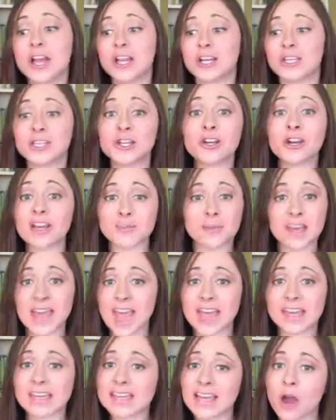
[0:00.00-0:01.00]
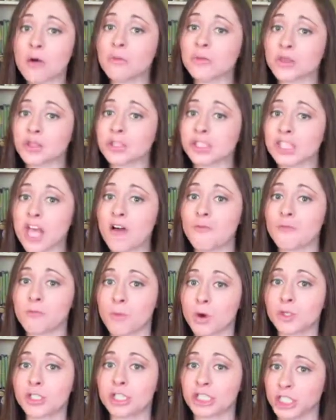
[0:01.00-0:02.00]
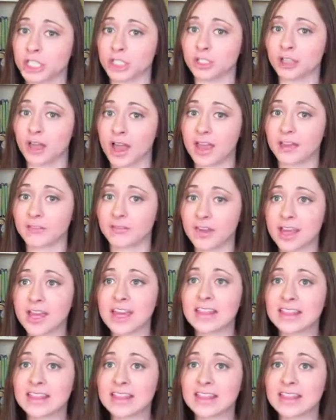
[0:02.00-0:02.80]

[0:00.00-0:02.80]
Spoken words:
Because you're going to be hanging out with yourself most of your life.